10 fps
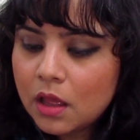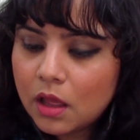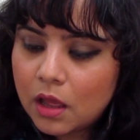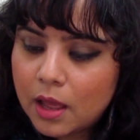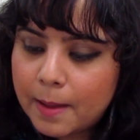
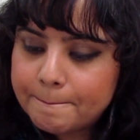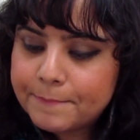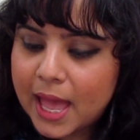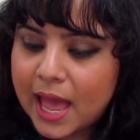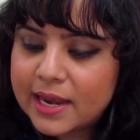
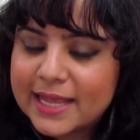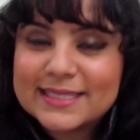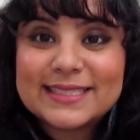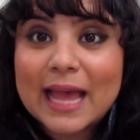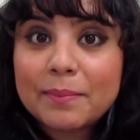and
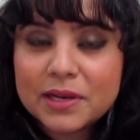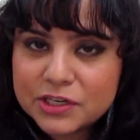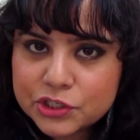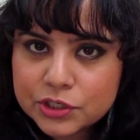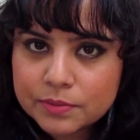
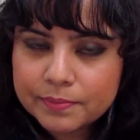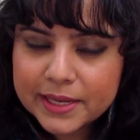established.